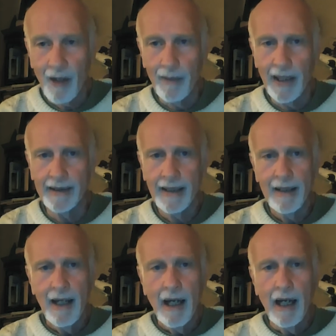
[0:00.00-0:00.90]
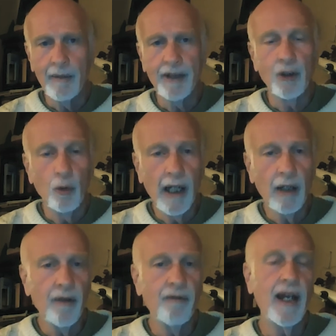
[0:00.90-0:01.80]
But um, it's a
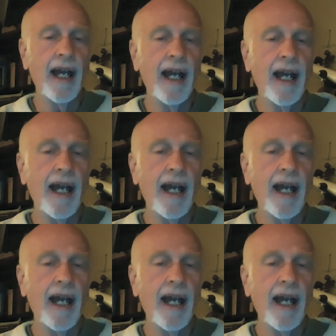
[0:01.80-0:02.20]
rare event,